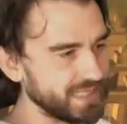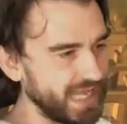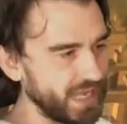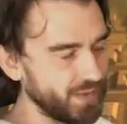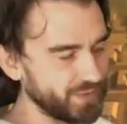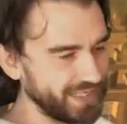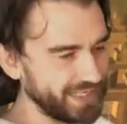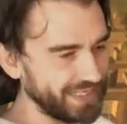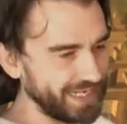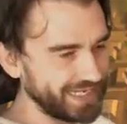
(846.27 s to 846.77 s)
And
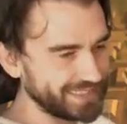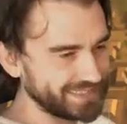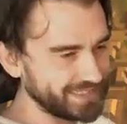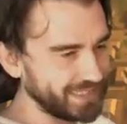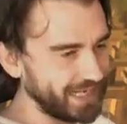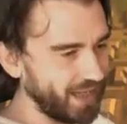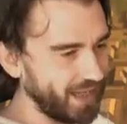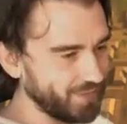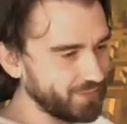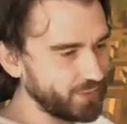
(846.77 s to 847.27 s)
we can get
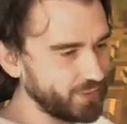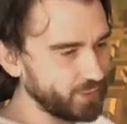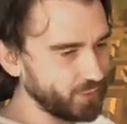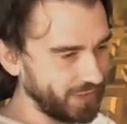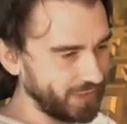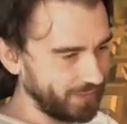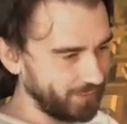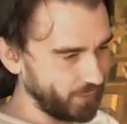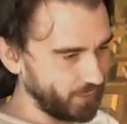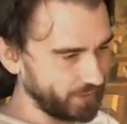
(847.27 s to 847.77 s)
another
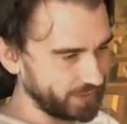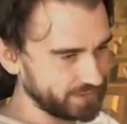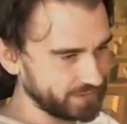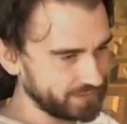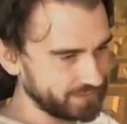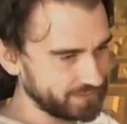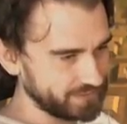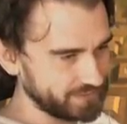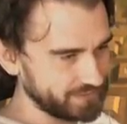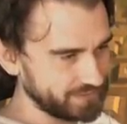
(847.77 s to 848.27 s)
Ulamog.
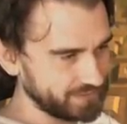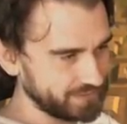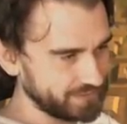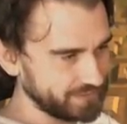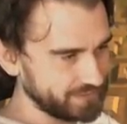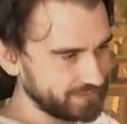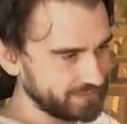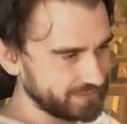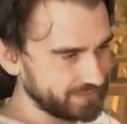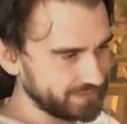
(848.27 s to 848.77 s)

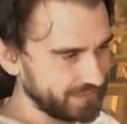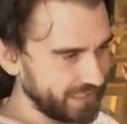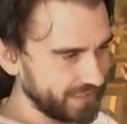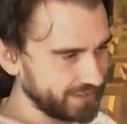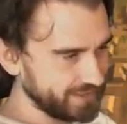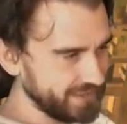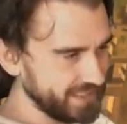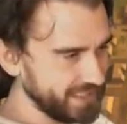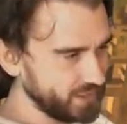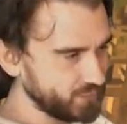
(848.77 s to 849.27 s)
I
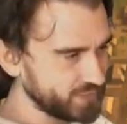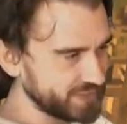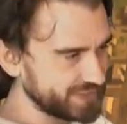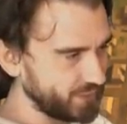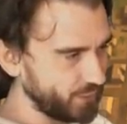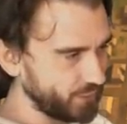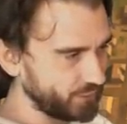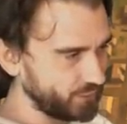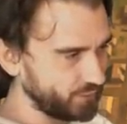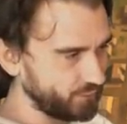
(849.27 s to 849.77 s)
think we
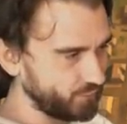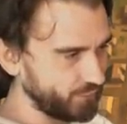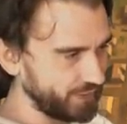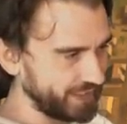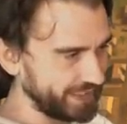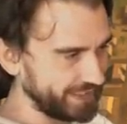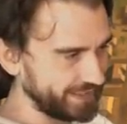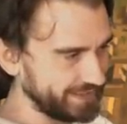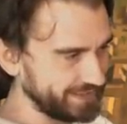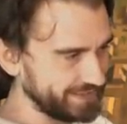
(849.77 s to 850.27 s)
start off with